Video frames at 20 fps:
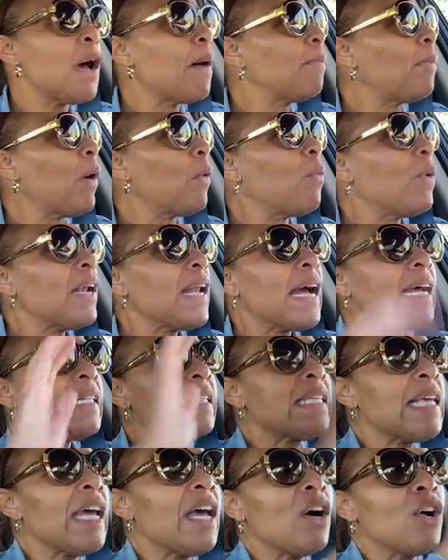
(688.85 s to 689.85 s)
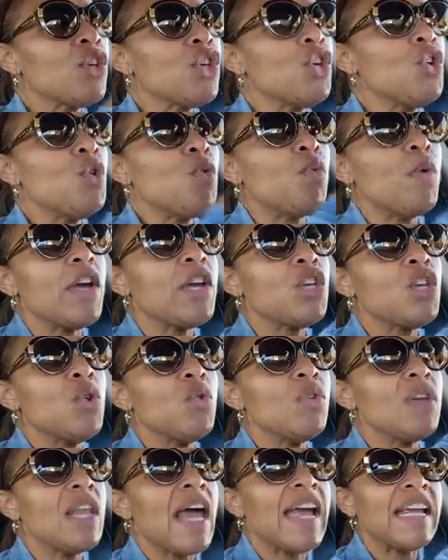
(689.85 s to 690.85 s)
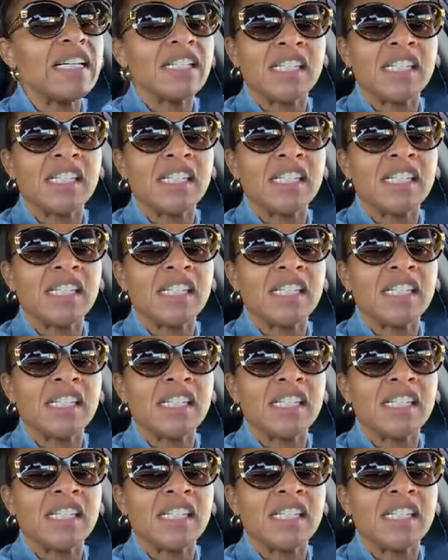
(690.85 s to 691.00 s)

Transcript: But when I tell you, when you lay